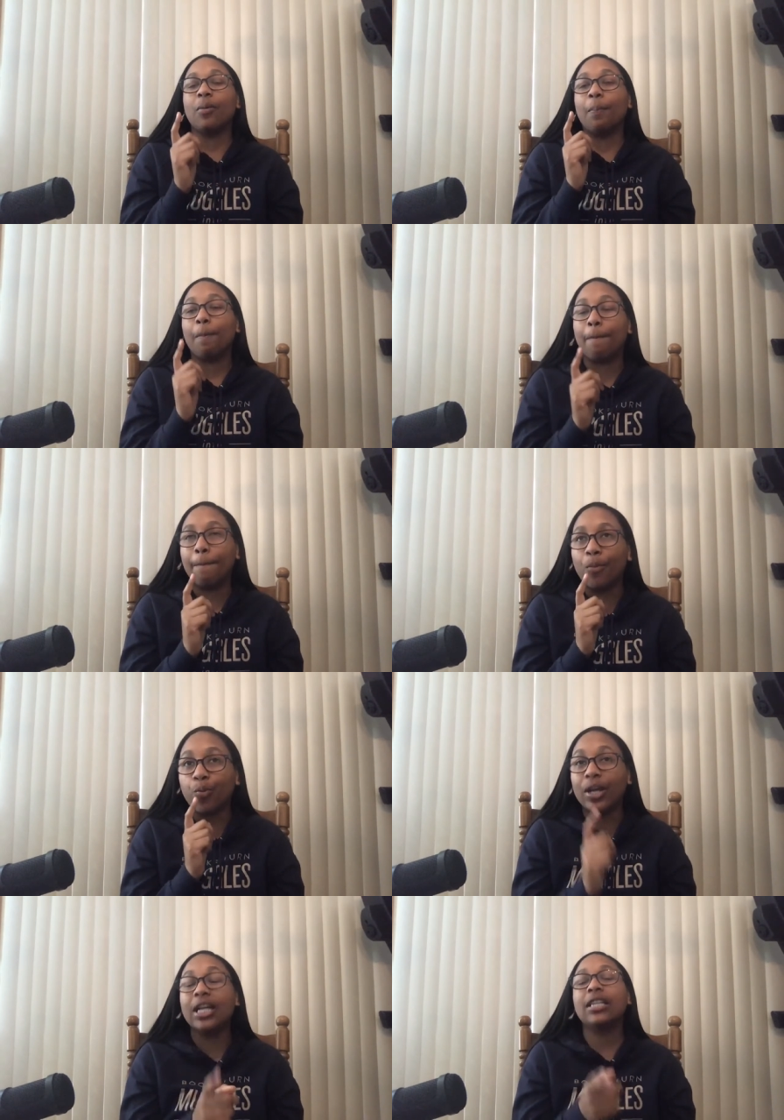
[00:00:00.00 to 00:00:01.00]
a
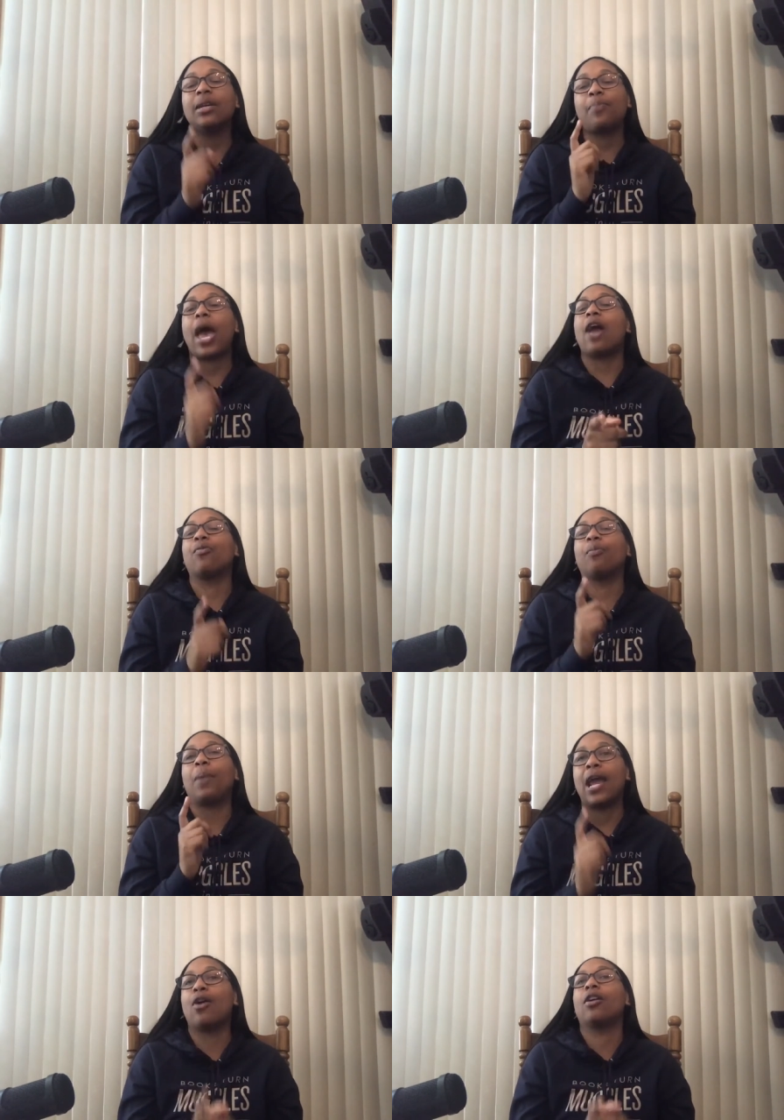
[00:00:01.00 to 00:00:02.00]
really bad
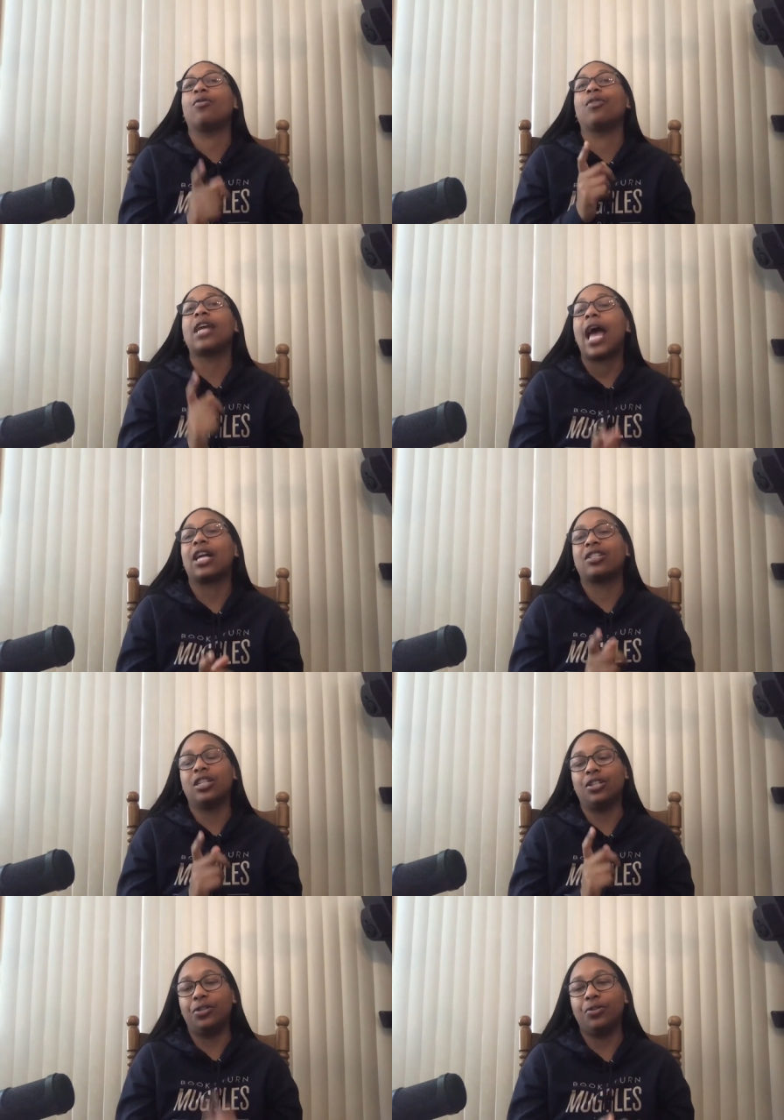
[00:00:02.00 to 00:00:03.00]
parent
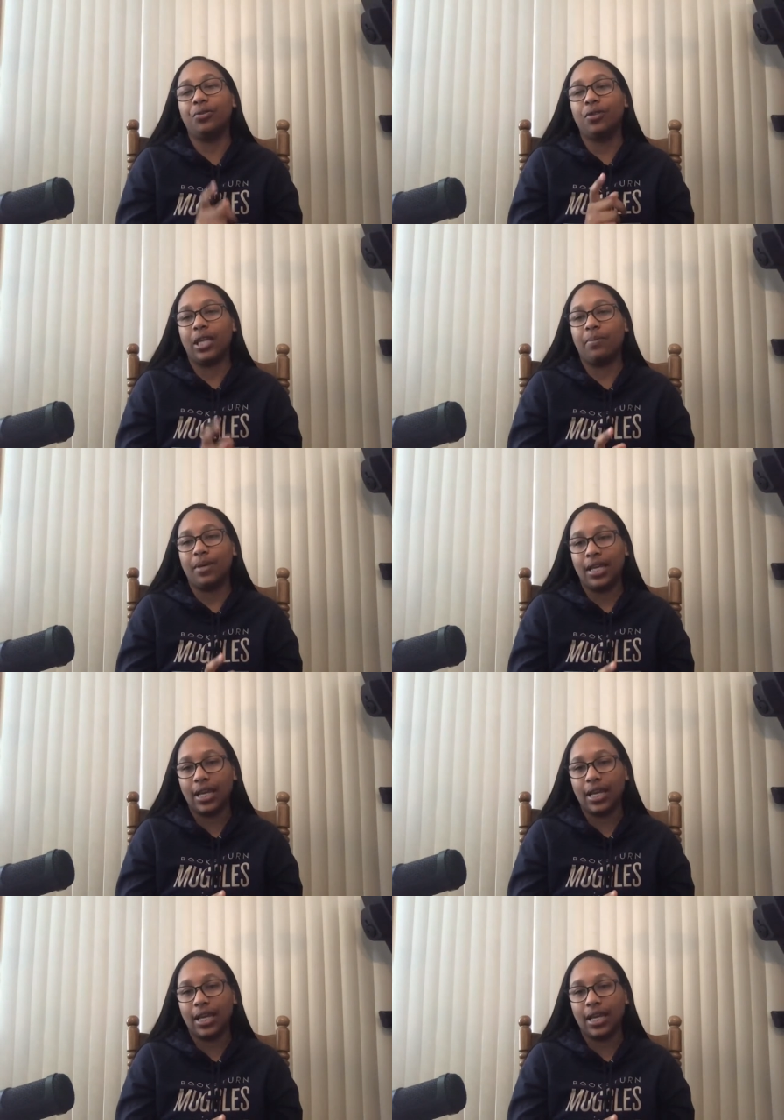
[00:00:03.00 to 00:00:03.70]
reaction to them being